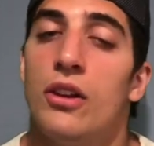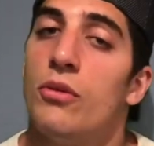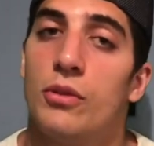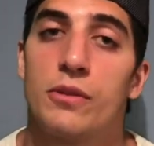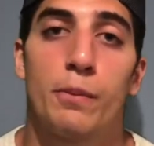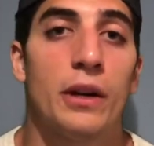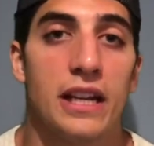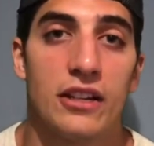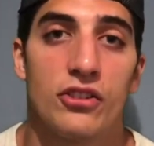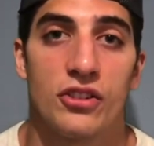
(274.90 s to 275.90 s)
was
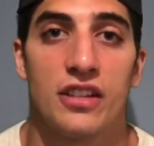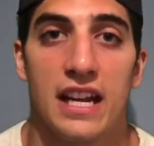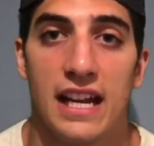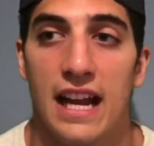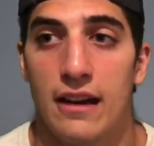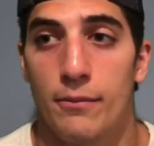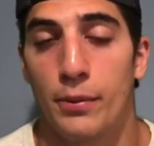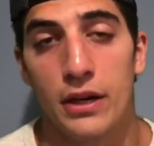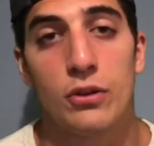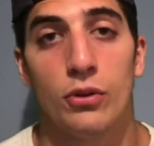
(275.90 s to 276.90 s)
pretty interesting and
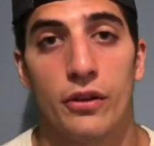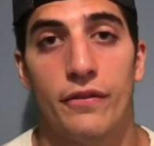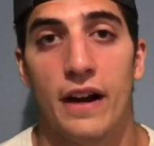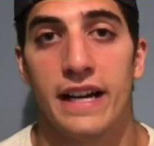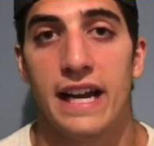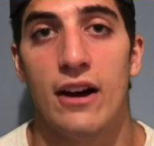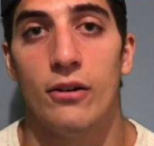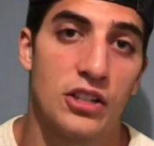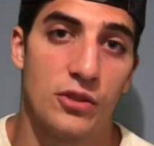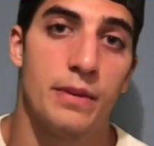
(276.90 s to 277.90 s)
pretty cool to find out.
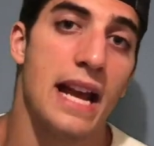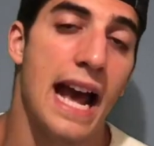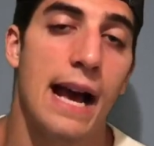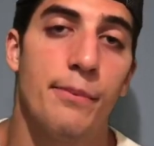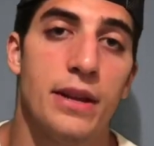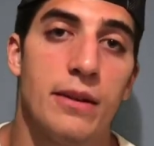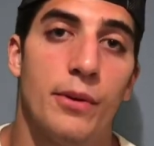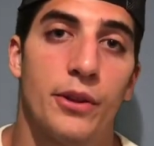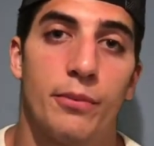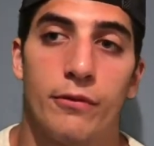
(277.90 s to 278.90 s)
They should be happy
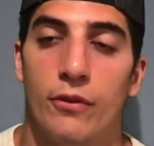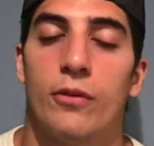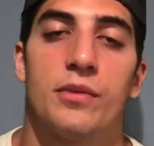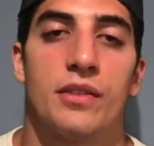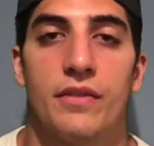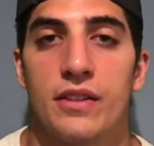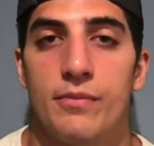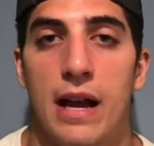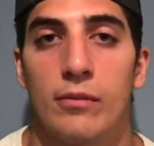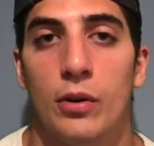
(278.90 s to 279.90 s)
about the performance of this
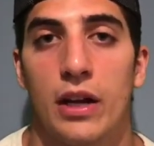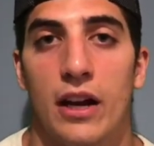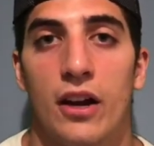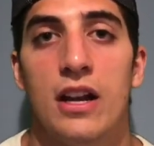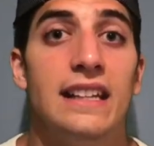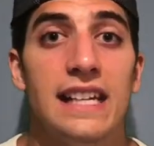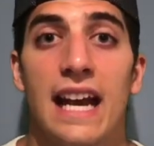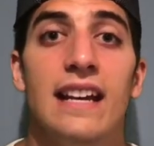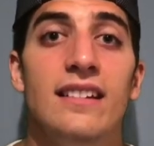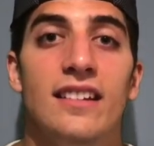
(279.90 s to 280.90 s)
MacBook Air. In the
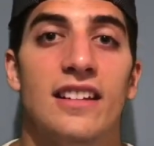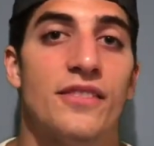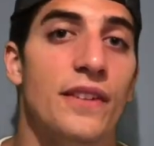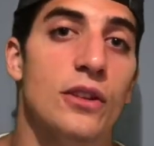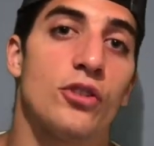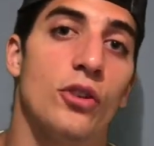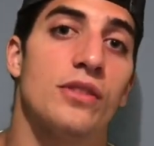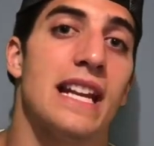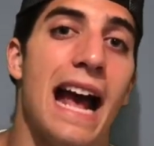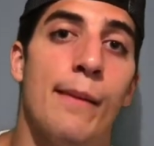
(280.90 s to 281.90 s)
end, this video
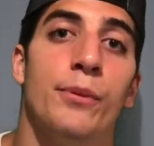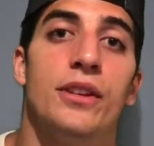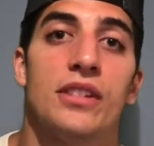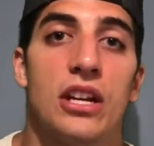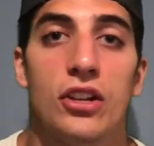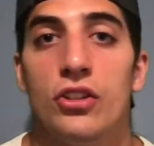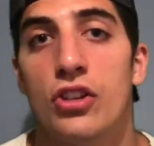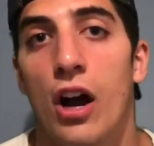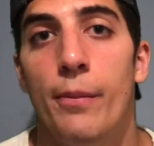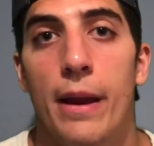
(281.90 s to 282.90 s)
shows that Apple does a good
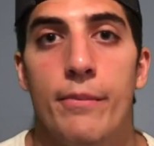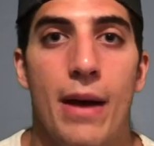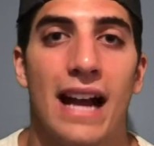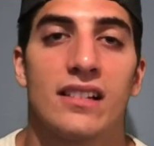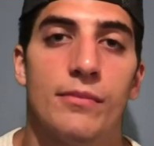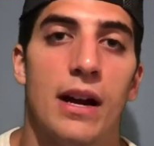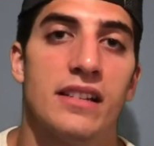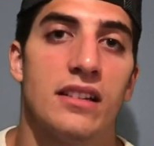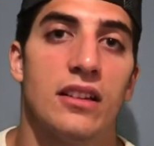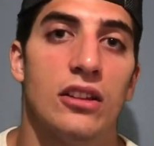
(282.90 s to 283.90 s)
job at
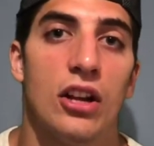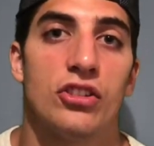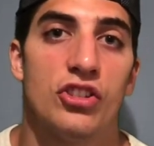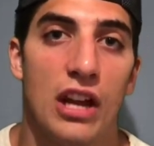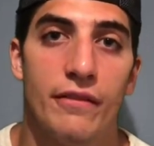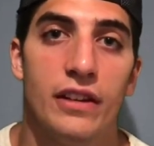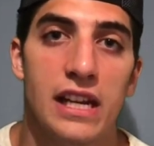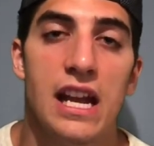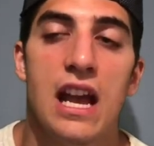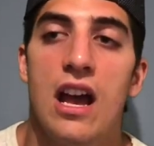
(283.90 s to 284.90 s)
maximizing the
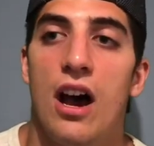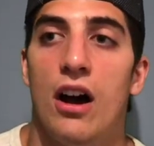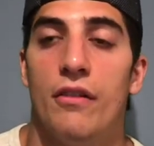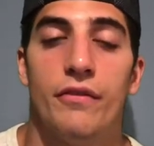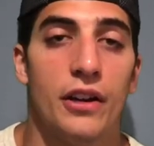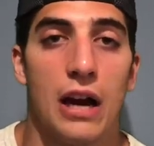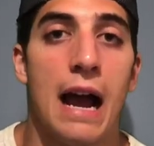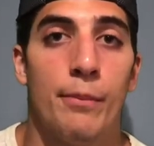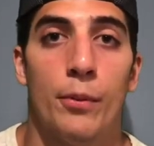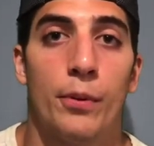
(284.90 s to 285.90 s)
longevity of their
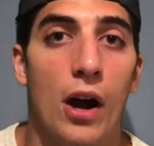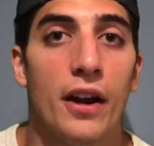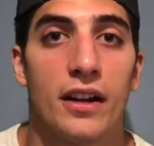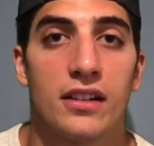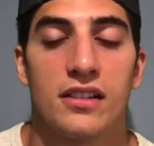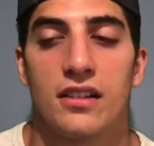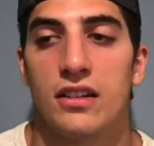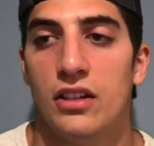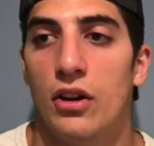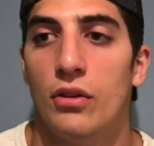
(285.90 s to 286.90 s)
Apple products.
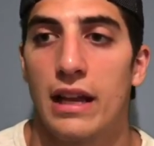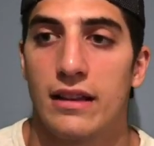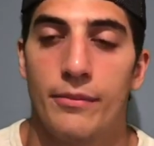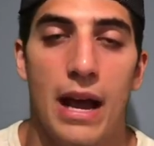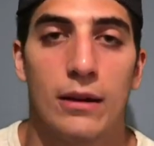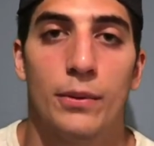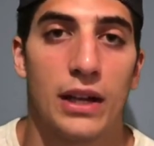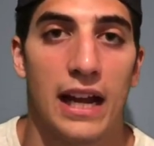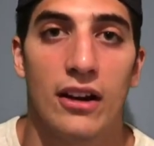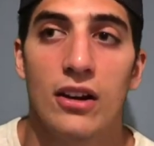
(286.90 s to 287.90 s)
You know, like the
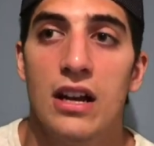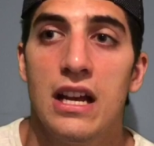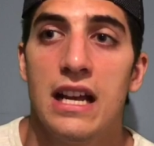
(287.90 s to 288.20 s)
MacBook Air